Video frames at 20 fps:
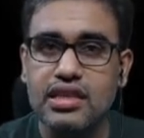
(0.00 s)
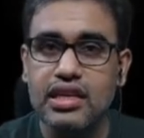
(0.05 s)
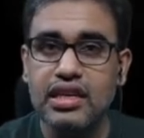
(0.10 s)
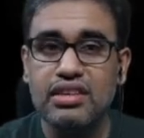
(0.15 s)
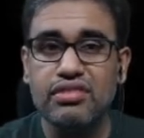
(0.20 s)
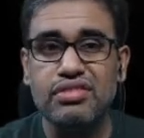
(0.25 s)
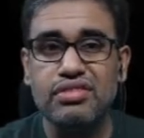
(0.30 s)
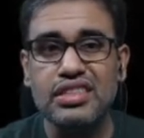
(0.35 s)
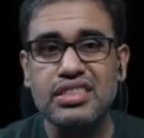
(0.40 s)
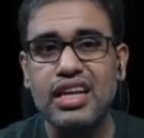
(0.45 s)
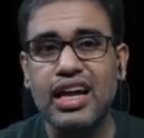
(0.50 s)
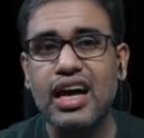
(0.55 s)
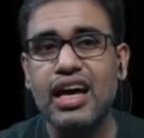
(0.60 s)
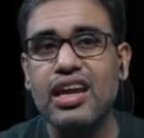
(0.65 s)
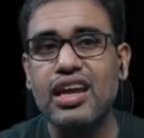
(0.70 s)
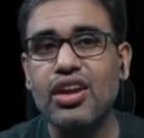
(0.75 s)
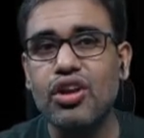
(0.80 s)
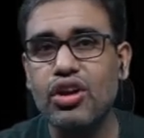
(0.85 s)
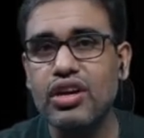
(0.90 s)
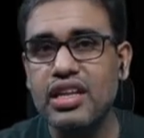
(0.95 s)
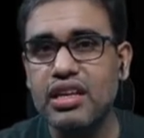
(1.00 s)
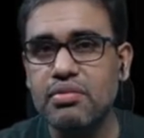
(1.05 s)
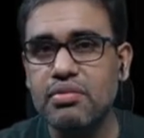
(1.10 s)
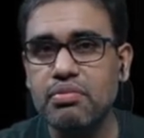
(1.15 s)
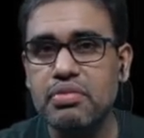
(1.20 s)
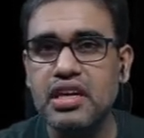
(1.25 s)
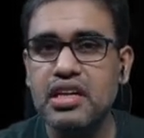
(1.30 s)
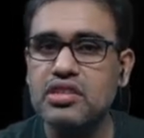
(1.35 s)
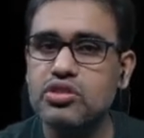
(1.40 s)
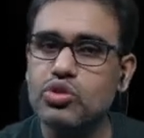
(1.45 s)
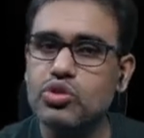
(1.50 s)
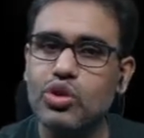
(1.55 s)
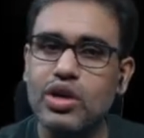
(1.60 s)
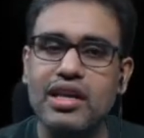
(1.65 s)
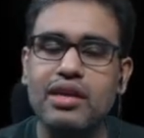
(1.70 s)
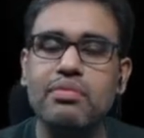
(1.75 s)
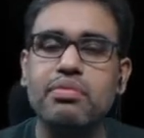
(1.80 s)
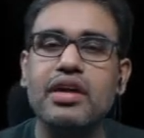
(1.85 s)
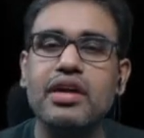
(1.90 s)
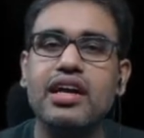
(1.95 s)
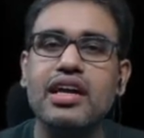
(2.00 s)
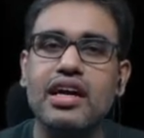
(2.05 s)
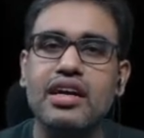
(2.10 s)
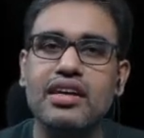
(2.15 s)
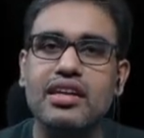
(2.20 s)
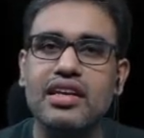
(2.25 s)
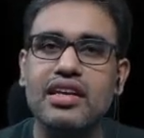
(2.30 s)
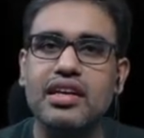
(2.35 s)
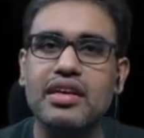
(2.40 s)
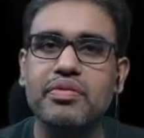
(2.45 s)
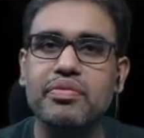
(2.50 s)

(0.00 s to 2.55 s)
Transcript: Viscera are not in pair, so unpaired artery.